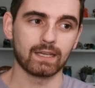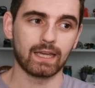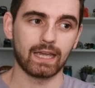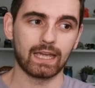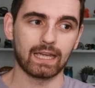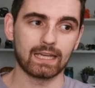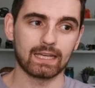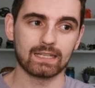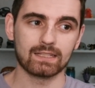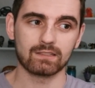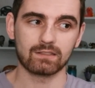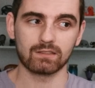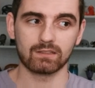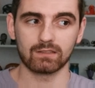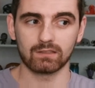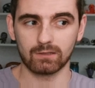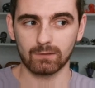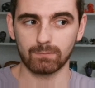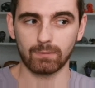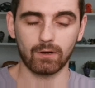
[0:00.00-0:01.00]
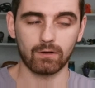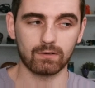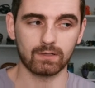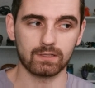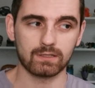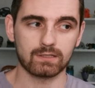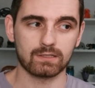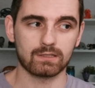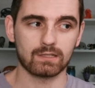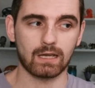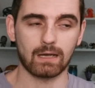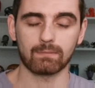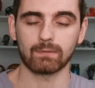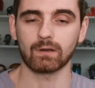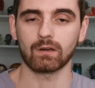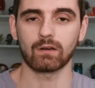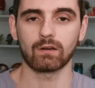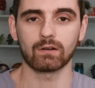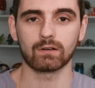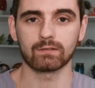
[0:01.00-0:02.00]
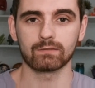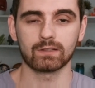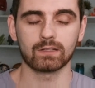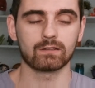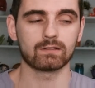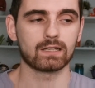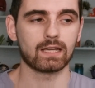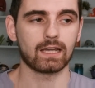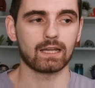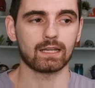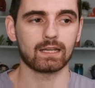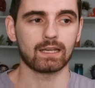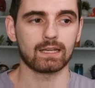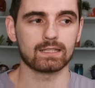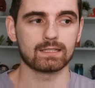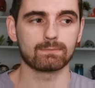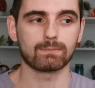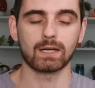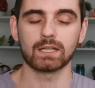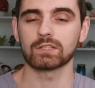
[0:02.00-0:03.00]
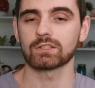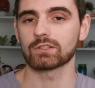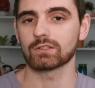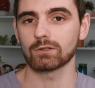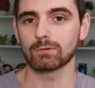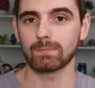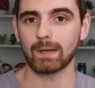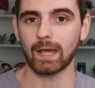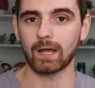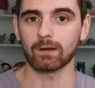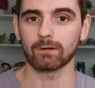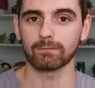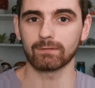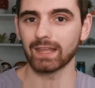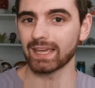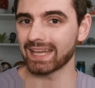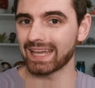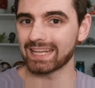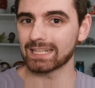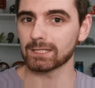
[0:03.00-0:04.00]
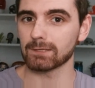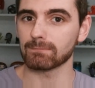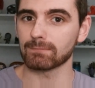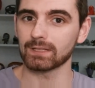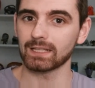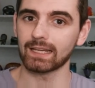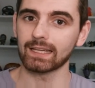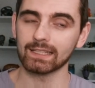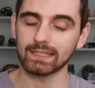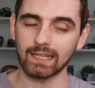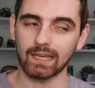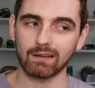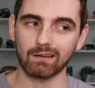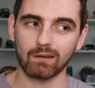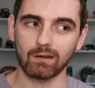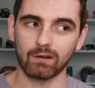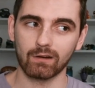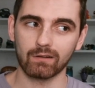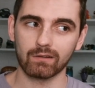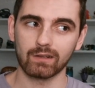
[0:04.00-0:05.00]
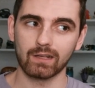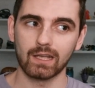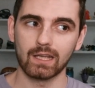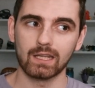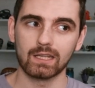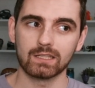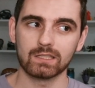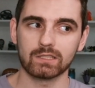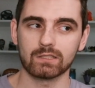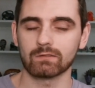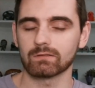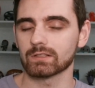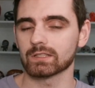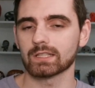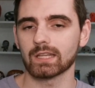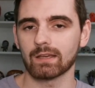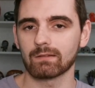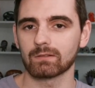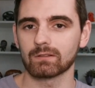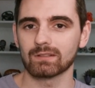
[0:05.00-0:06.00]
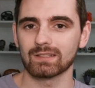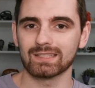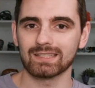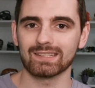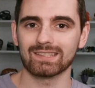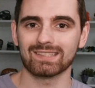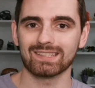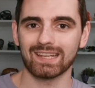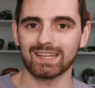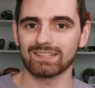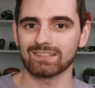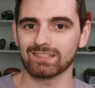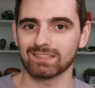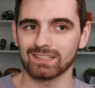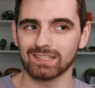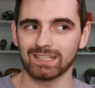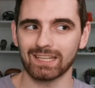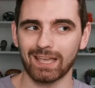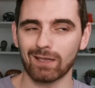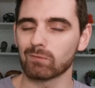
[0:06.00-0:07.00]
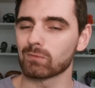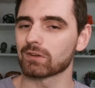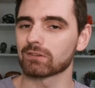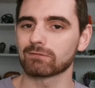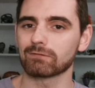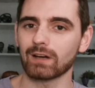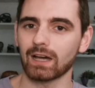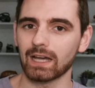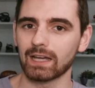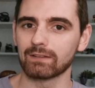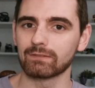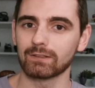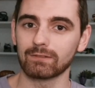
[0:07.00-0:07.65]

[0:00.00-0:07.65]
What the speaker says: And your opponent's top card of their deck has -2 power. If they end up playing that card, Silver Sable is essentially a 1/5.